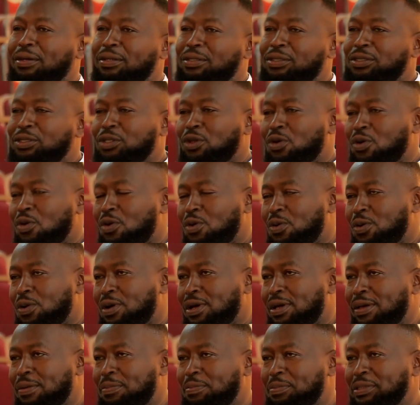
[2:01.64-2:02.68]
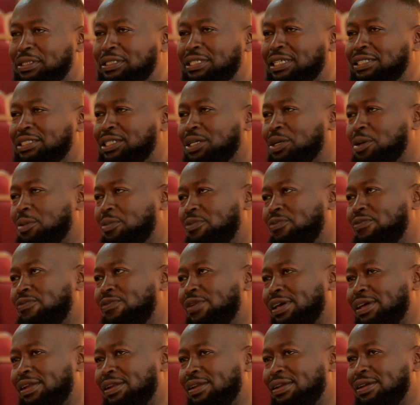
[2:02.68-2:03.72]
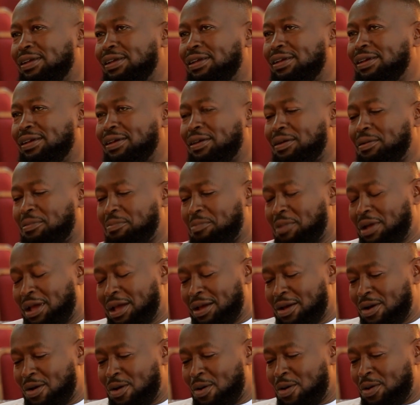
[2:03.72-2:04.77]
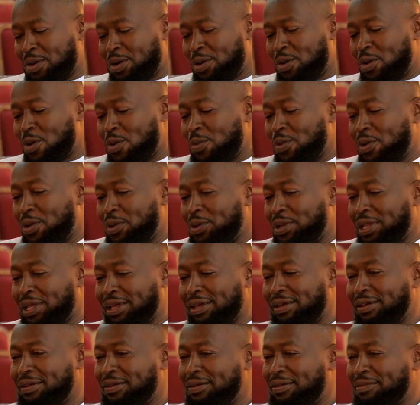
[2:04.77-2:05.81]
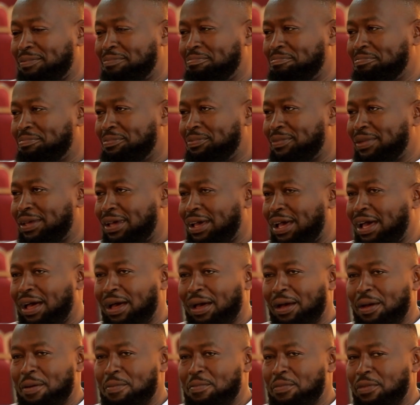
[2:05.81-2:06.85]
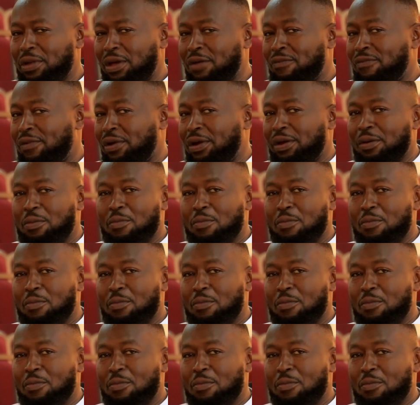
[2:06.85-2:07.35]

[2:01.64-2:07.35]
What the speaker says: So, Mr. Jacob Finn, on a normal day, a very